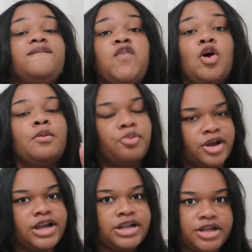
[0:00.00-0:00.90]
for
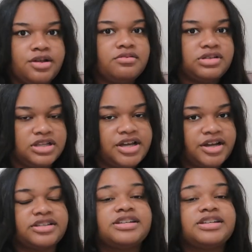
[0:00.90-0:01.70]
brand new sneakers.